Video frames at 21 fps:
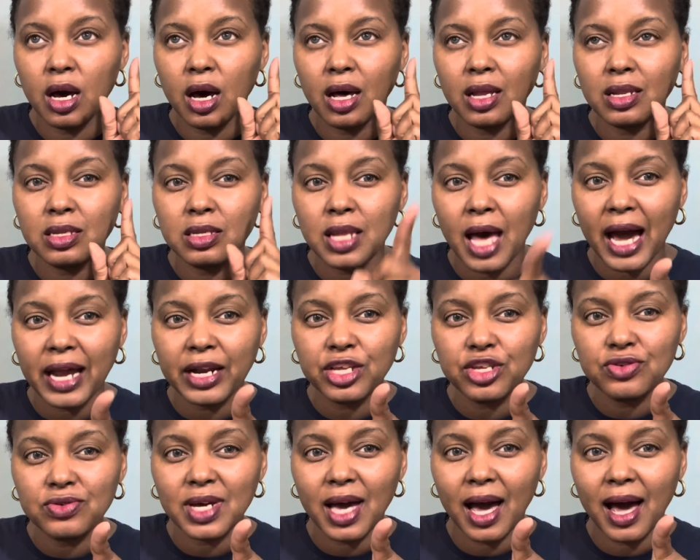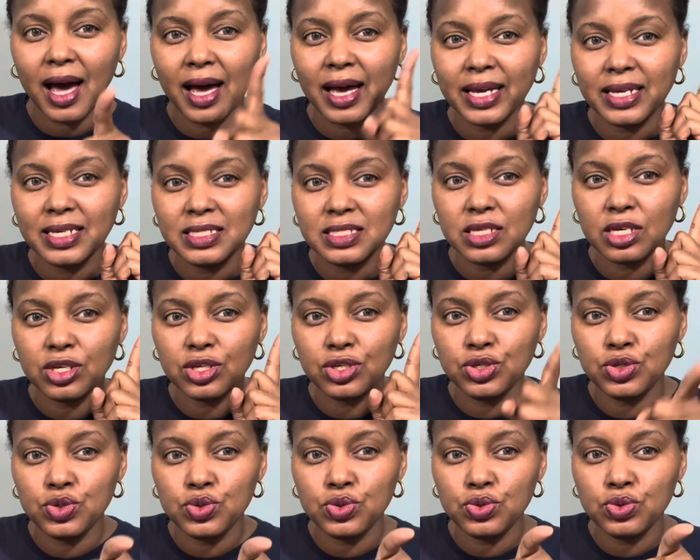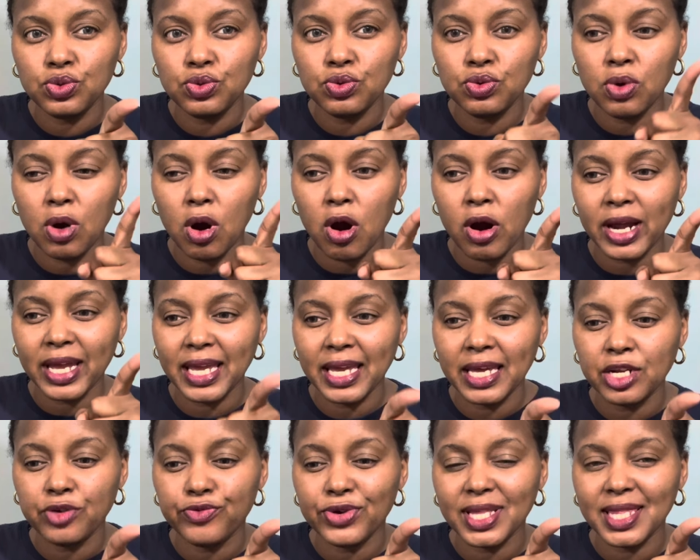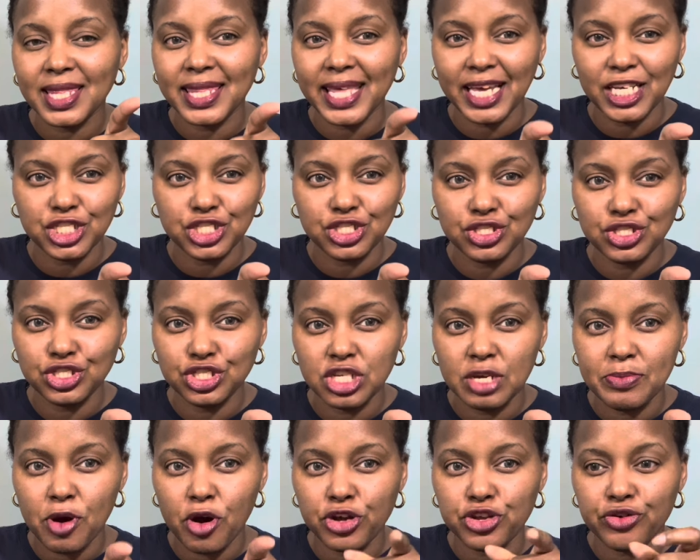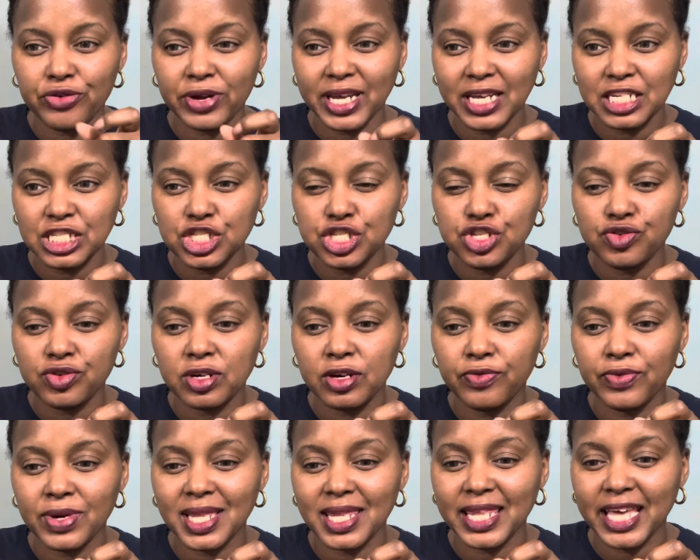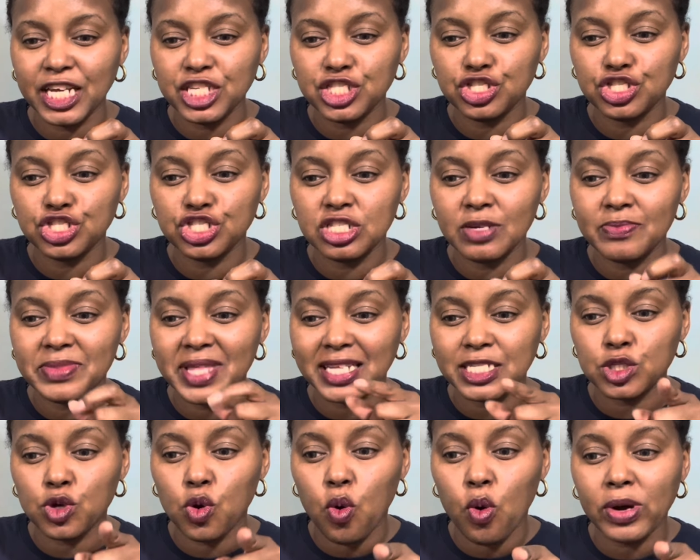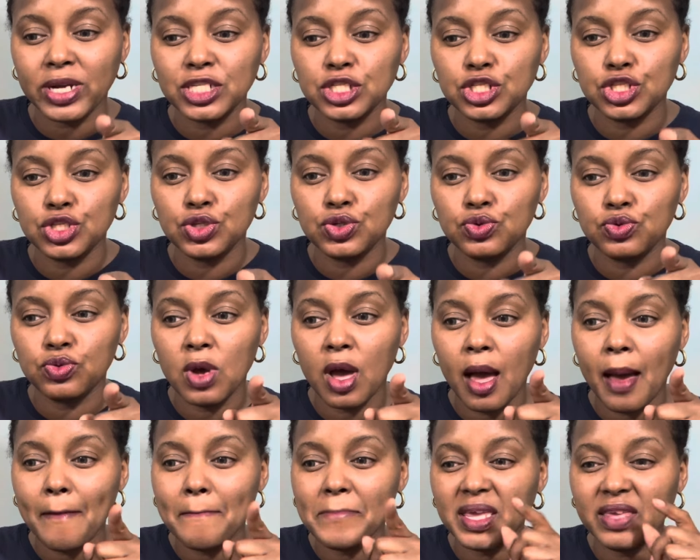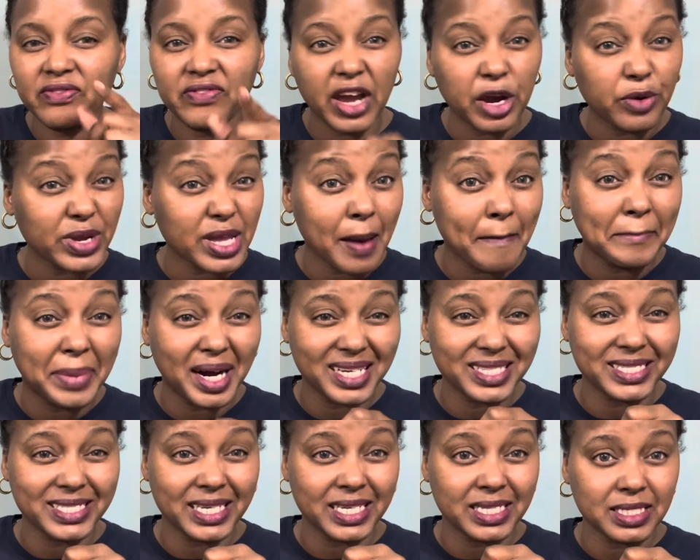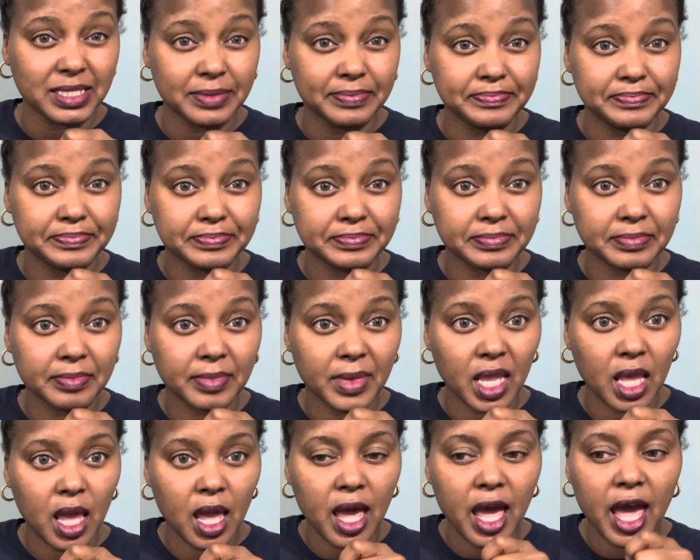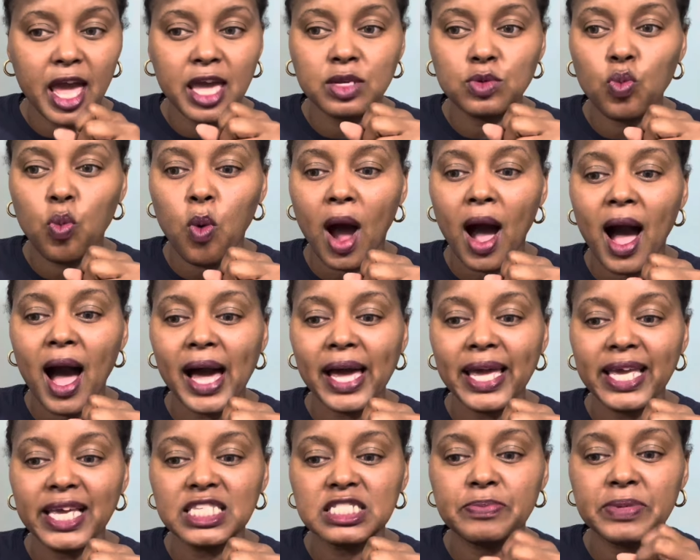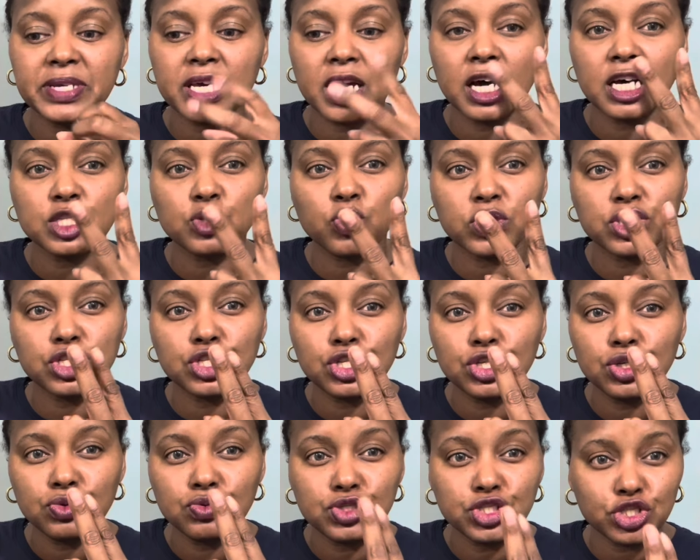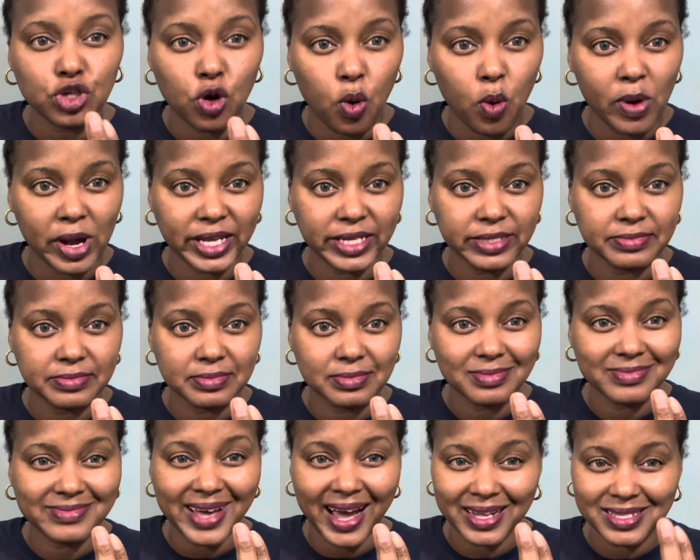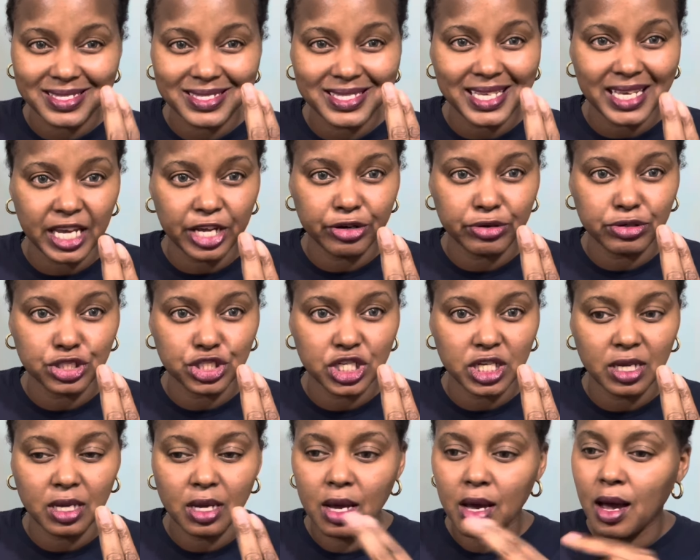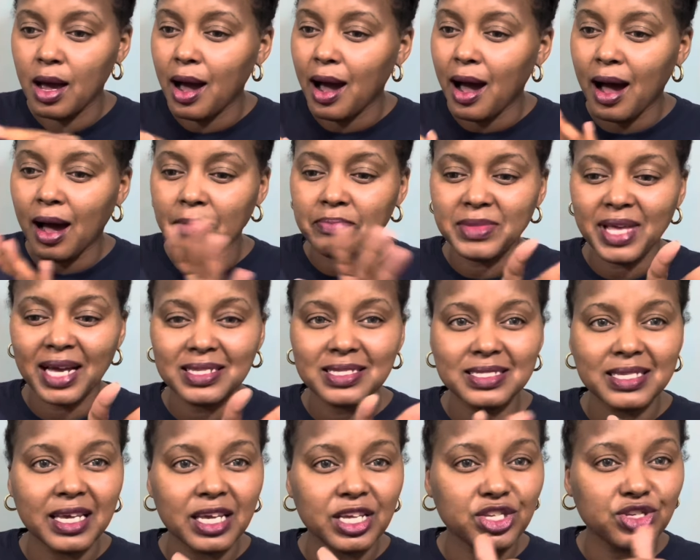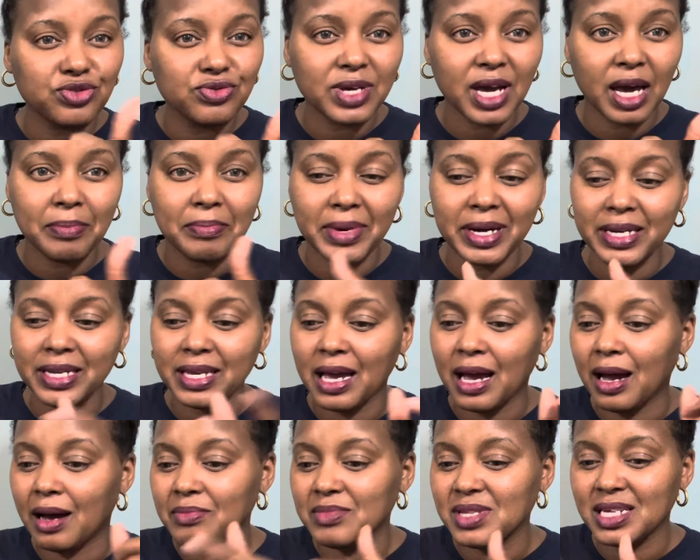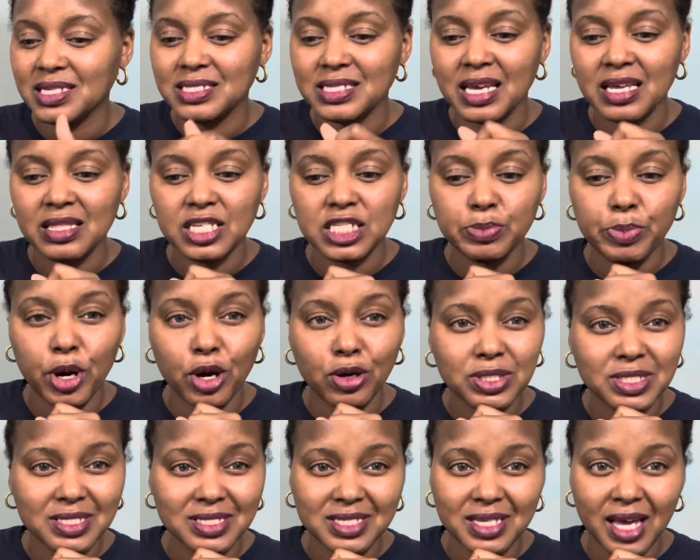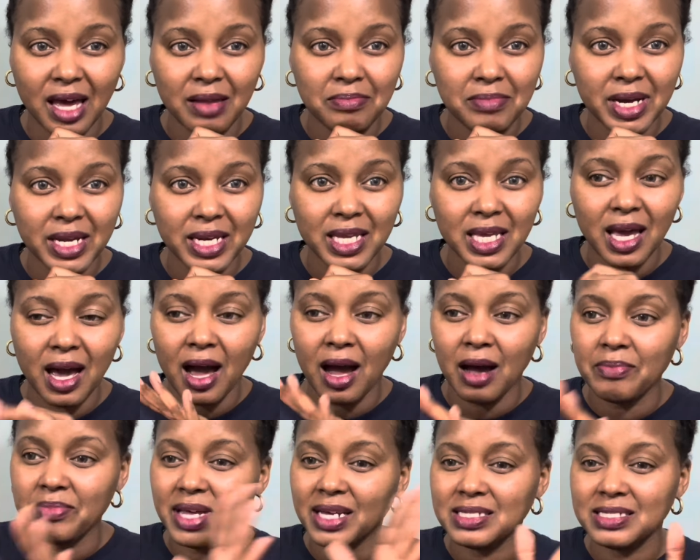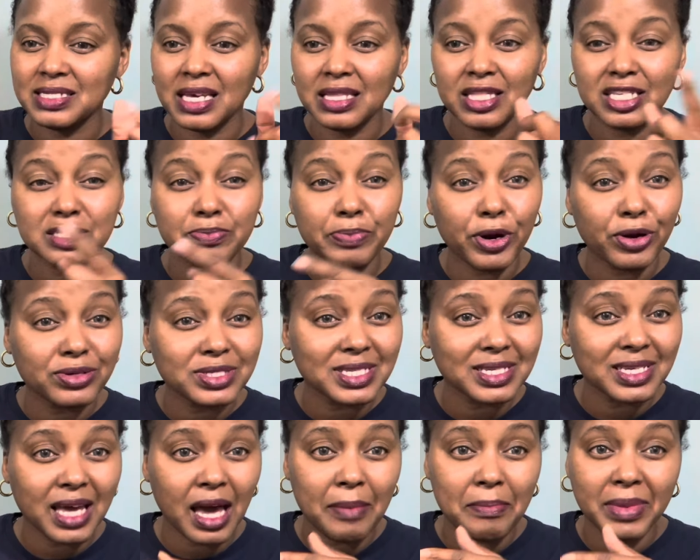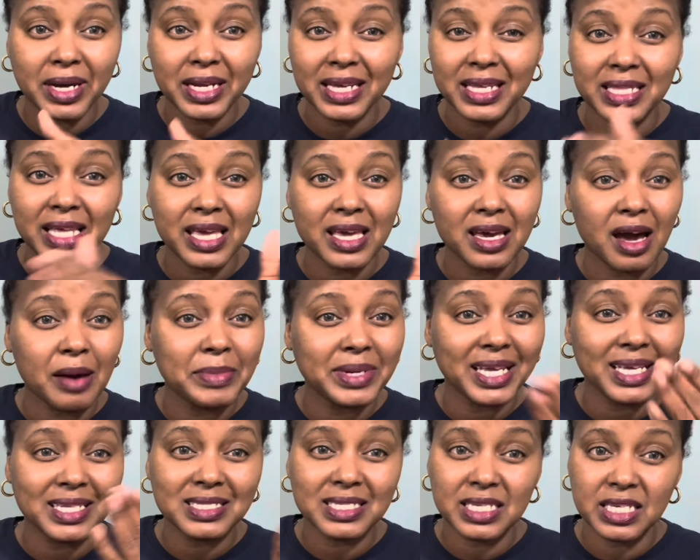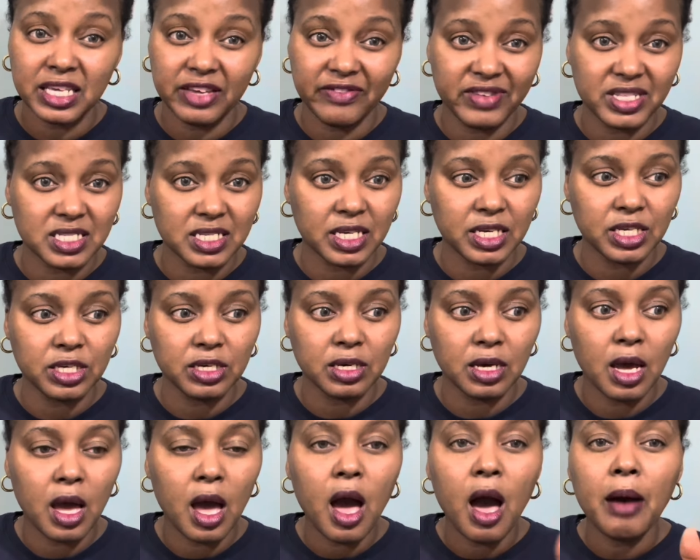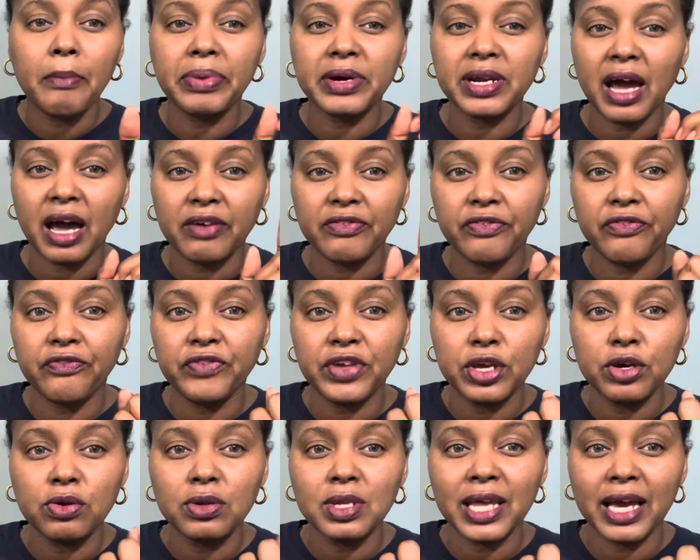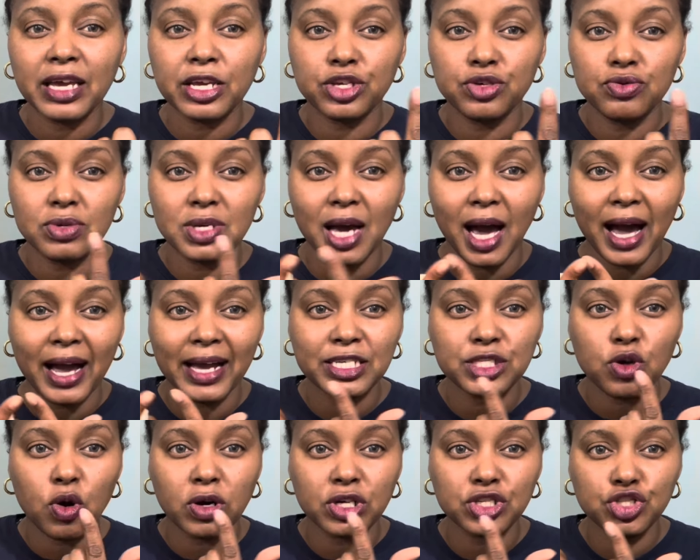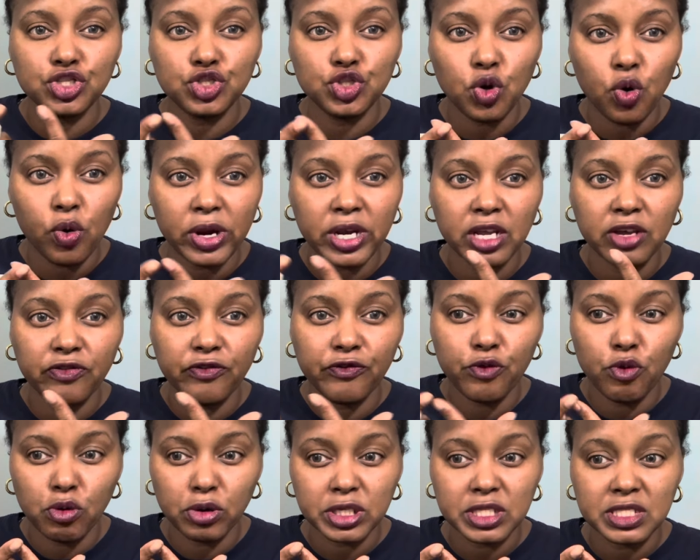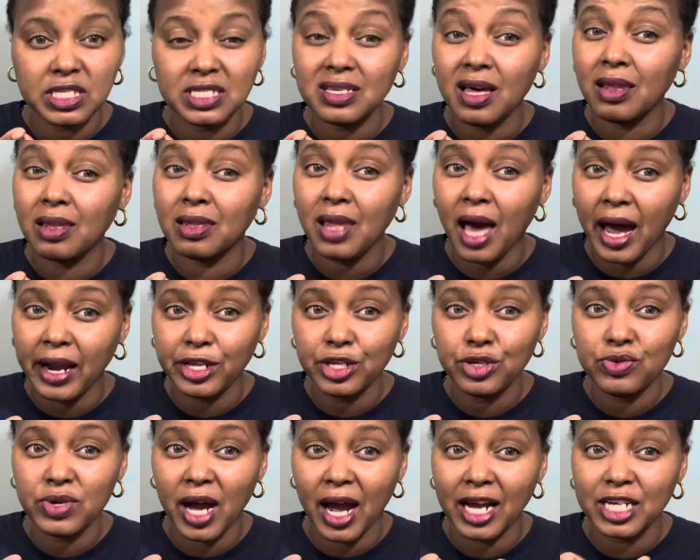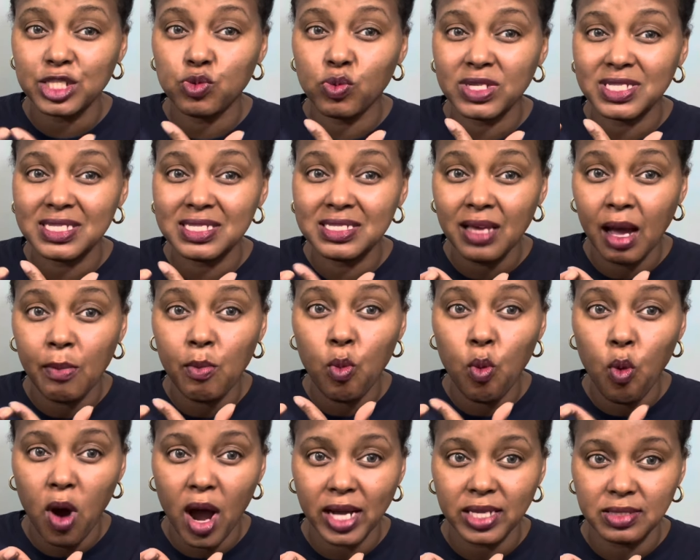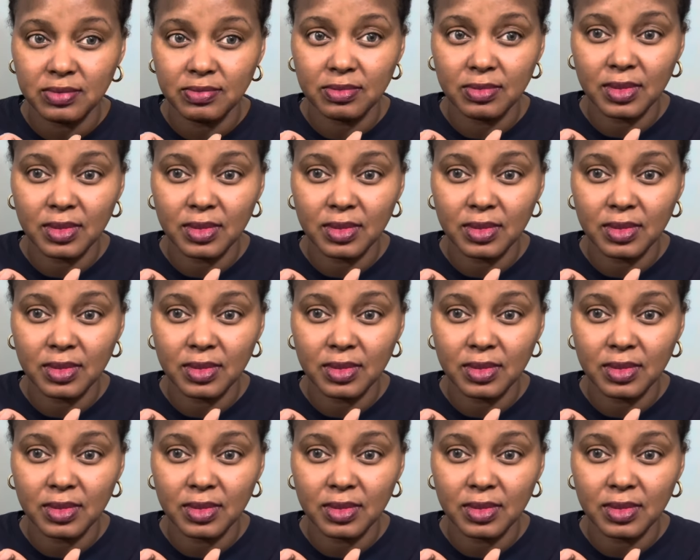A lot of you guys, you are in a relationship or you're entering a relationship that's going to be very abundant. And why? It's because when two join, that's the energy. I'm not saying you got money. I'm not saying this person's got money. I'm not saying this person got money and they coming in to give it to you. But I feel like you guys are joining forces, a lot of you guys, with someone.